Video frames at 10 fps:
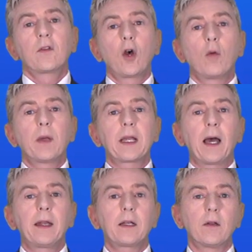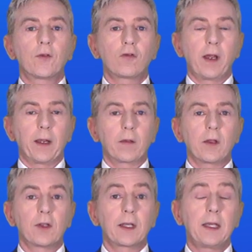So mechanical strength
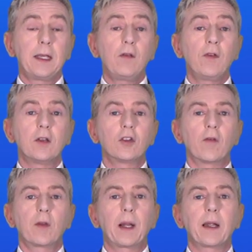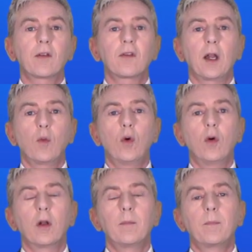is a key feature of the plant cell
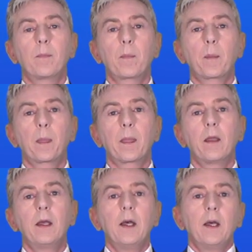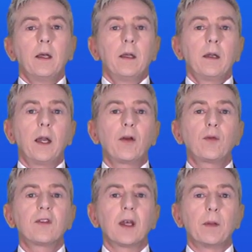wall. Now, as
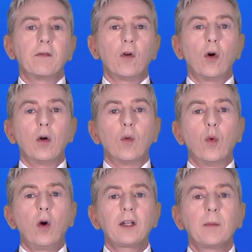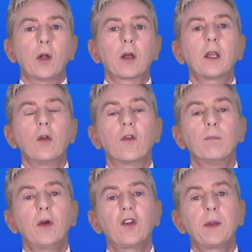we said before, water molecules
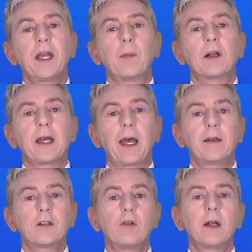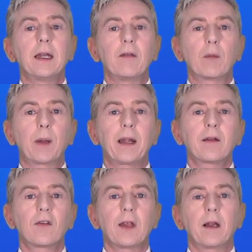must be able to enter and leave the
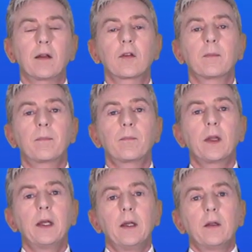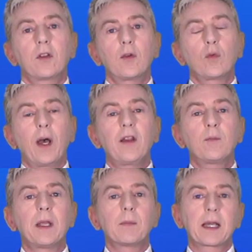plant cells. So as well as
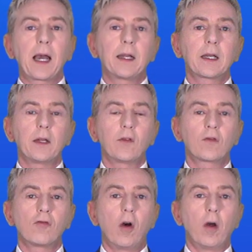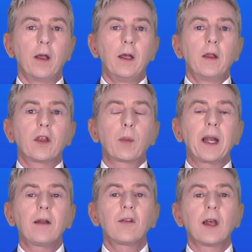being mechanically strong, the
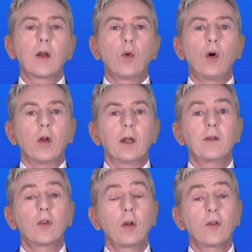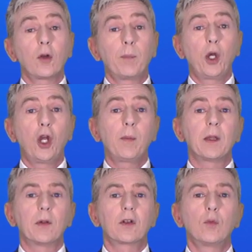plant cell wall is also
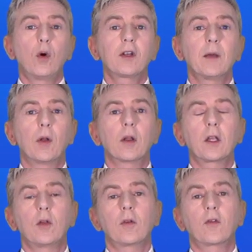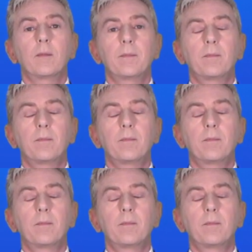permeable to water molecules.